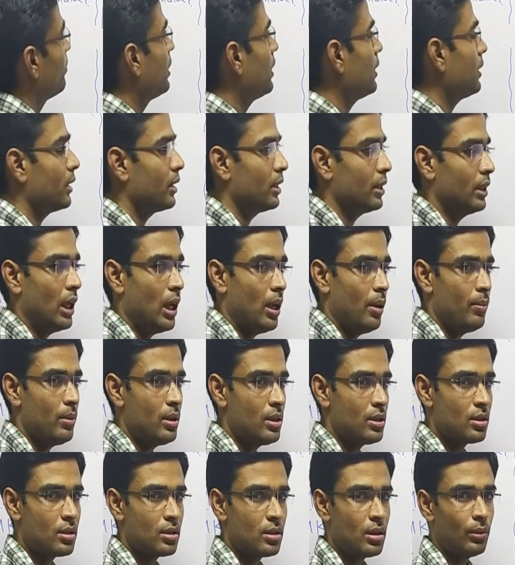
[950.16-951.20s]
but
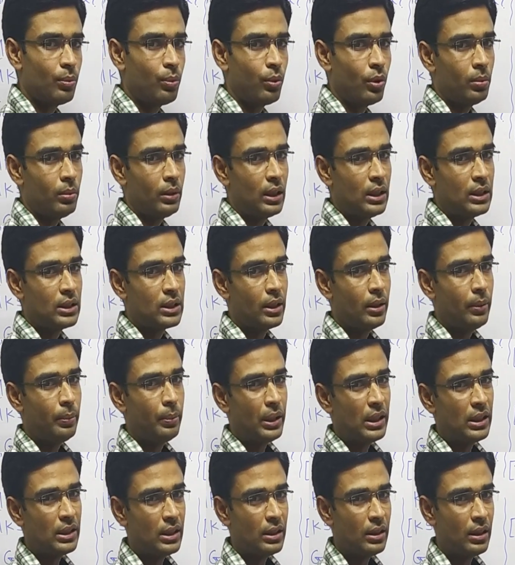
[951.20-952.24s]
dimensional formula is
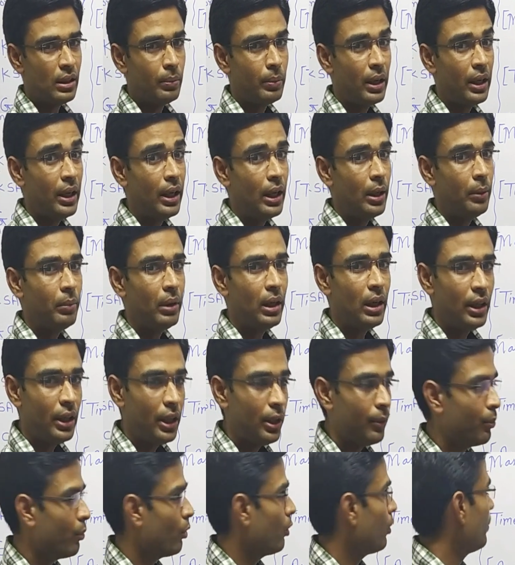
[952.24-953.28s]
represented by
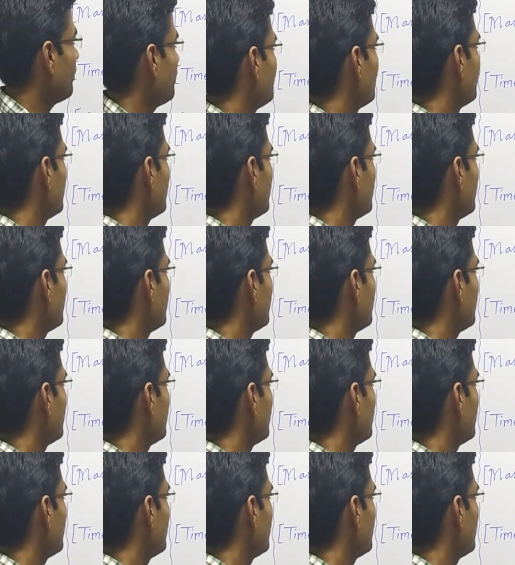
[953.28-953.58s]
MLT form.